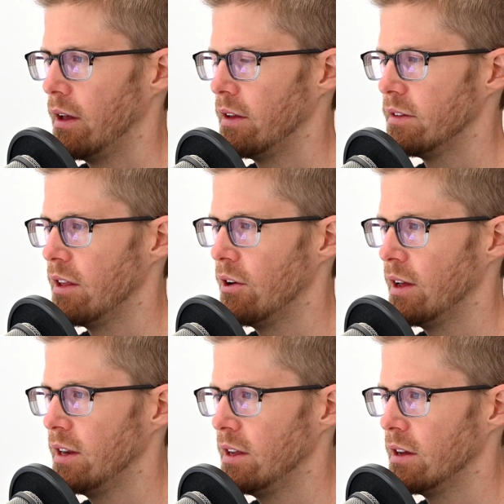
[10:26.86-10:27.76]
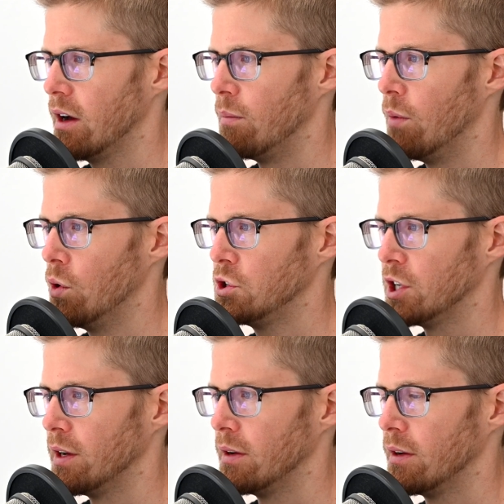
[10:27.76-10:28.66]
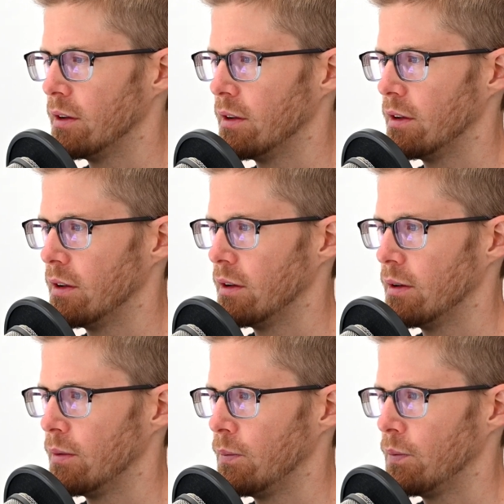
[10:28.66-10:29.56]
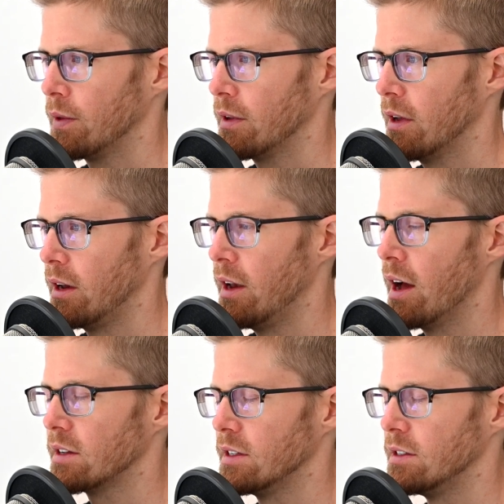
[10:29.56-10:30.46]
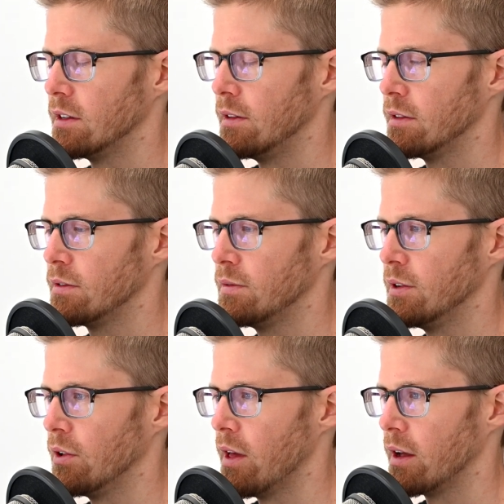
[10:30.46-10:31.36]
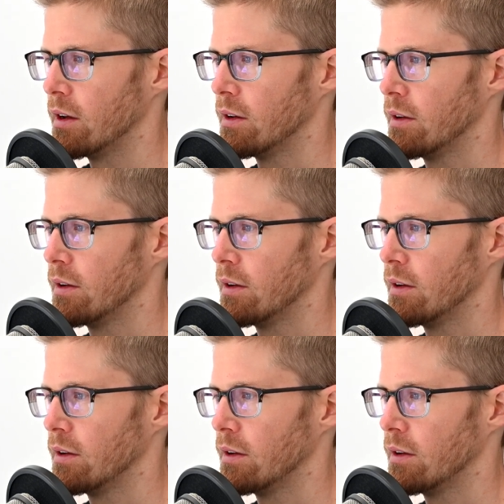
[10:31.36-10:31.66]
Is there any emotion connected to this feeling?